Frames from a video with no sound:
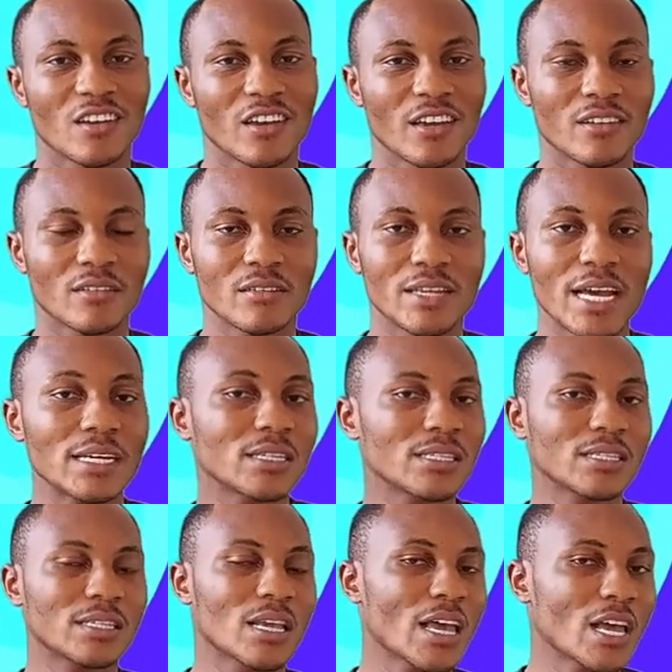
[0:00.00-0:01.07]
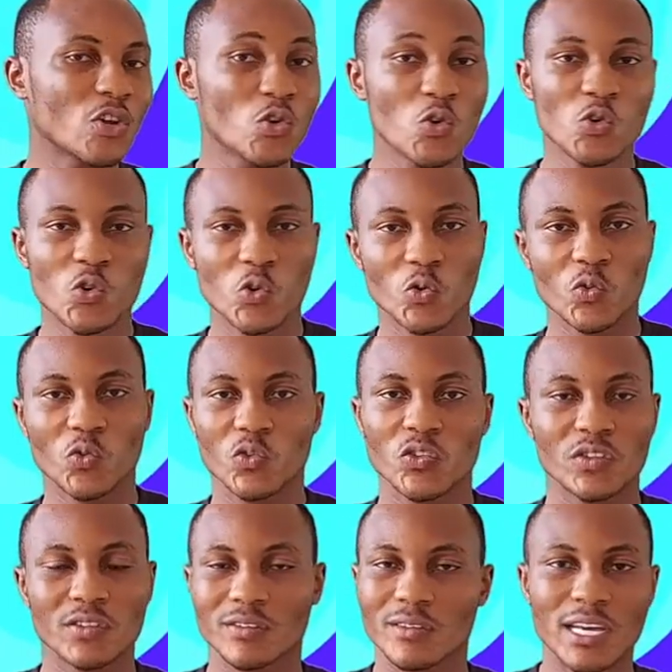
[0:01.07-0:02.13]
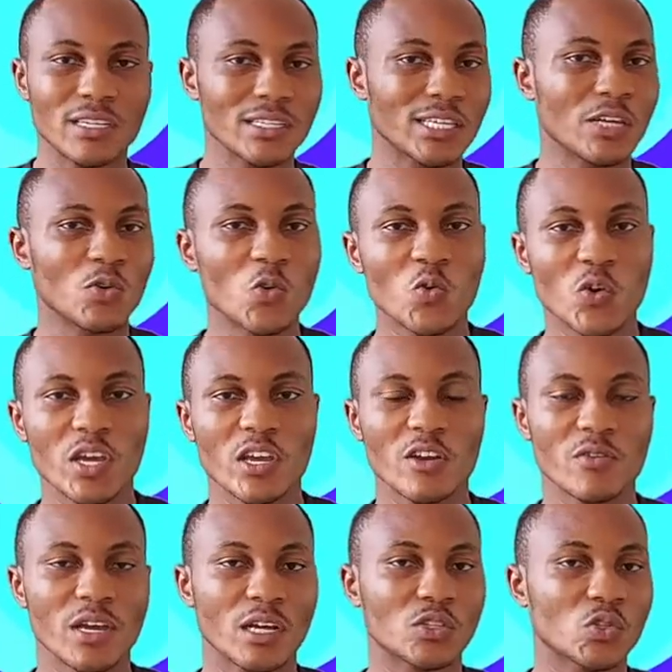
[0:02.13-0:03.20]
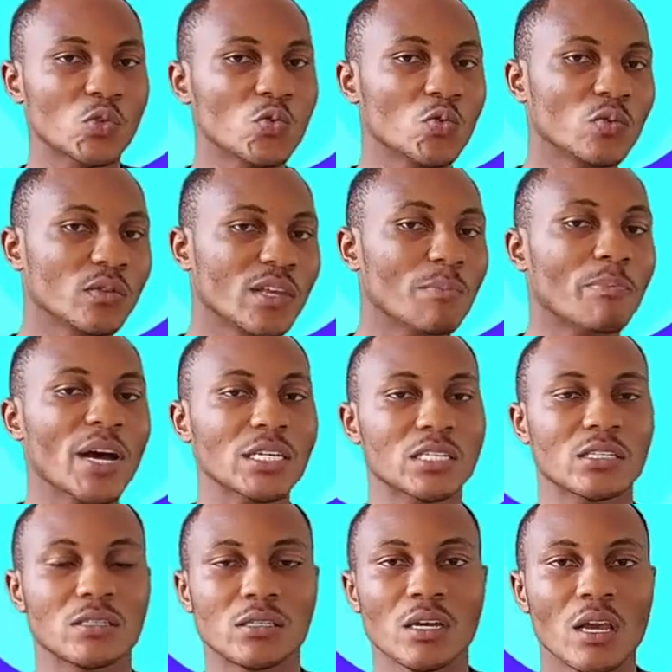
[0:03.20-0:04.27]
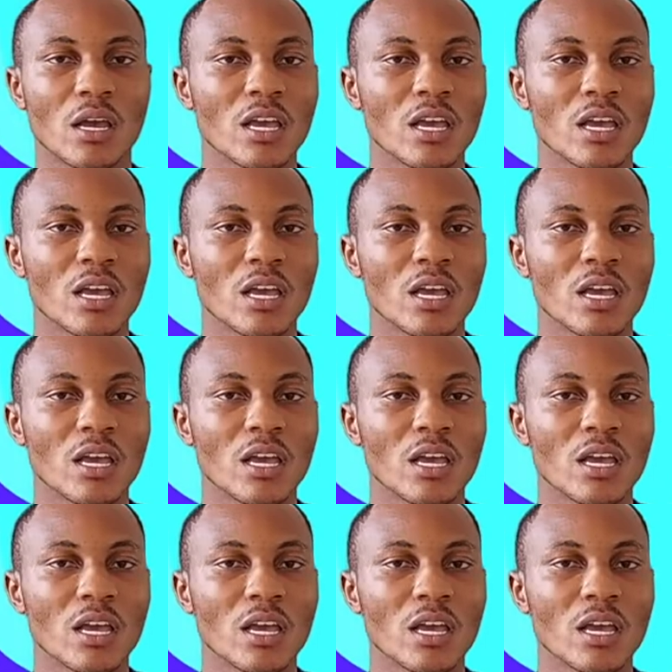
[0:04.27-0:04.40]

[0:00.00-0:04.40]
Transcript: And that is a no-no, that is a no-go area. Two, the passion.